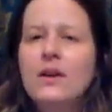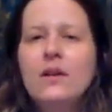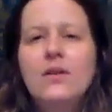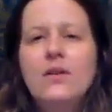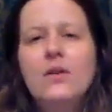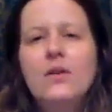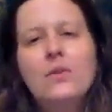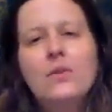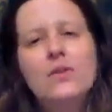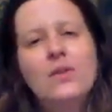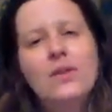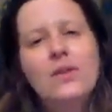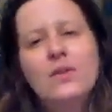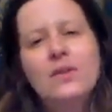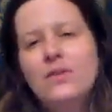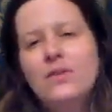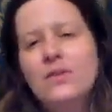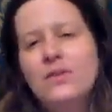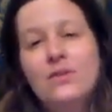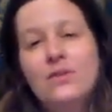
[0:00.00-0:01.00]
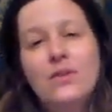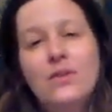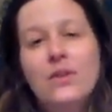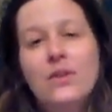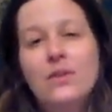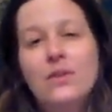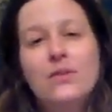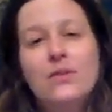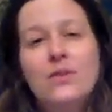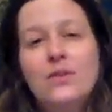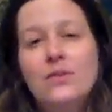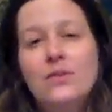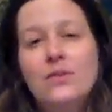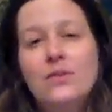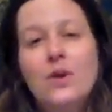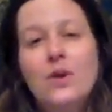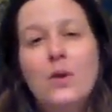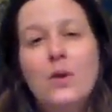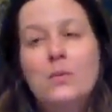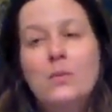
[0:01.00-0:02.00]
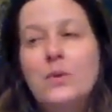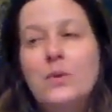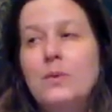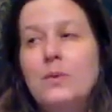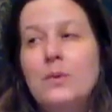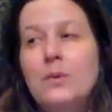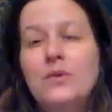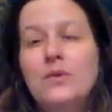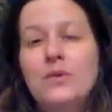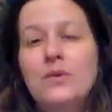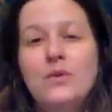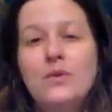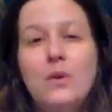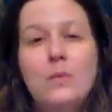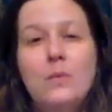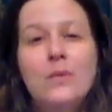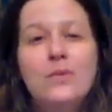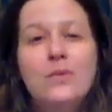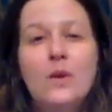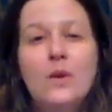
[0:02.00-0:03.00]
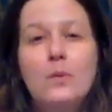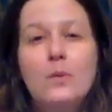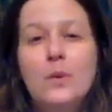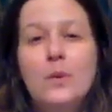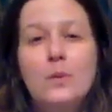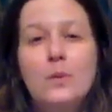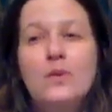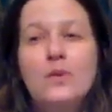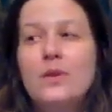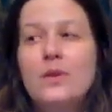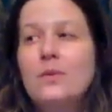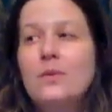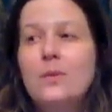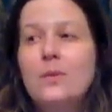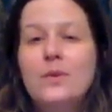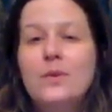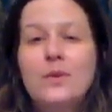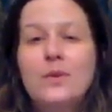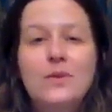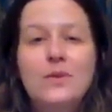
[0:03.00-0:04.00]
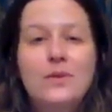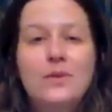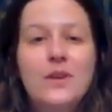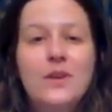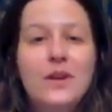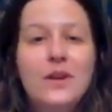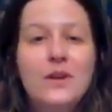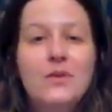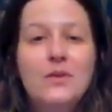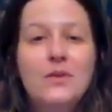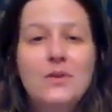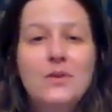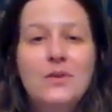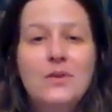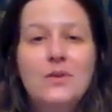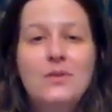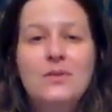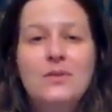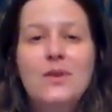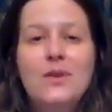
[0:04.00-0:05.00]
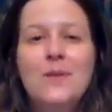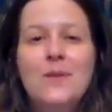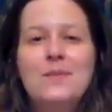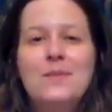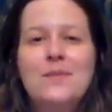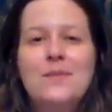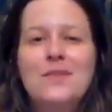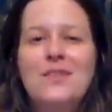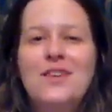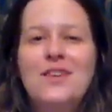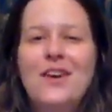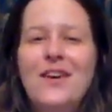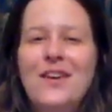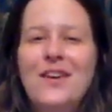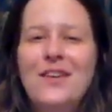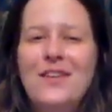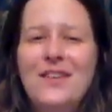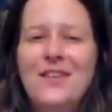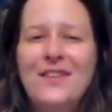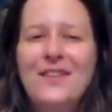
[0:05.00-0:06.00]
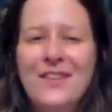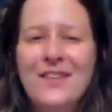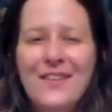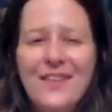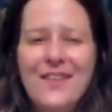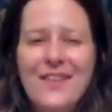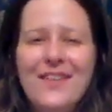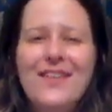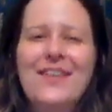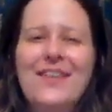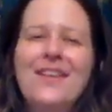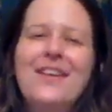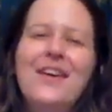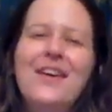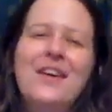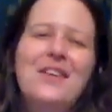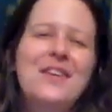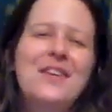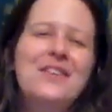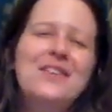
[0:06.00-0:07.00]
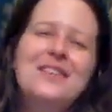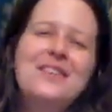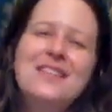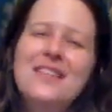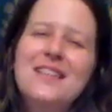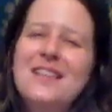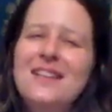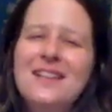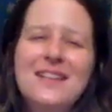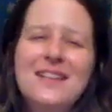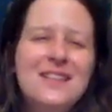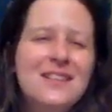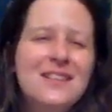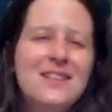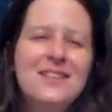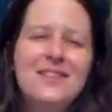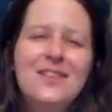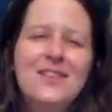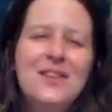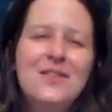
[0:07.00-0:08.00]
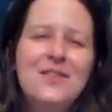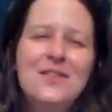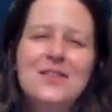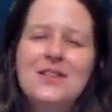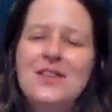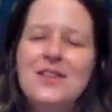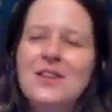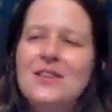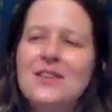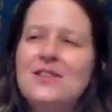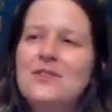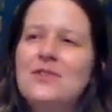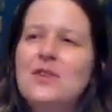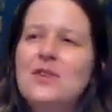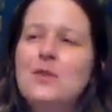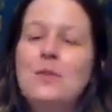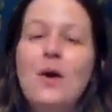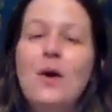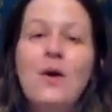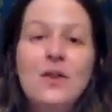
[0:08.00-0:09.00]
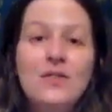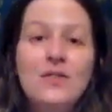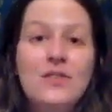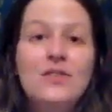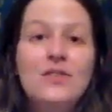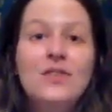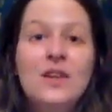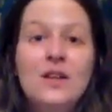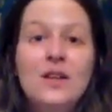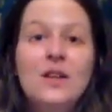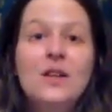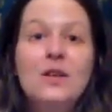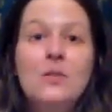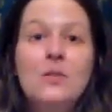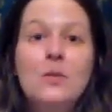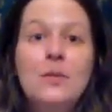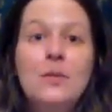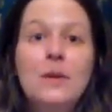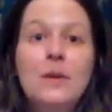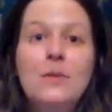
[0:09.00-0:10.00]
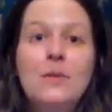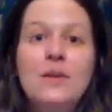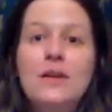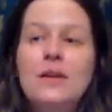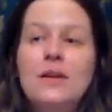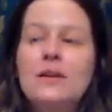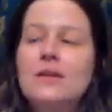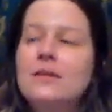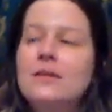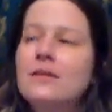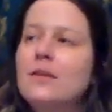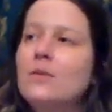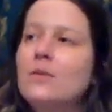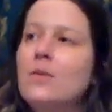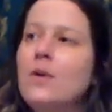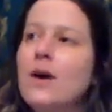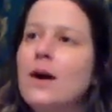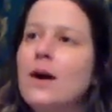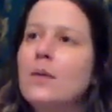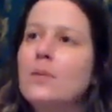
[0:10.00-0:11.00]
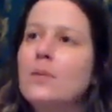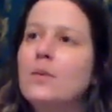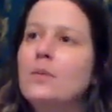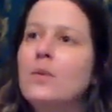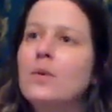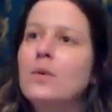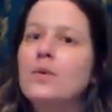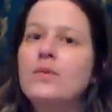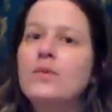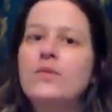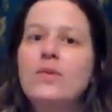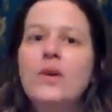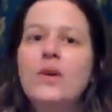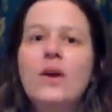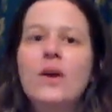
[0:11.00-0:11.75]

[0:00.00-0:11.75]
I was in a slump, but it wasn't a summer slump. It was like one of those year or two slumps. So as a teenager, there's so much going on for you. But I distinctly remember this. And what happened was,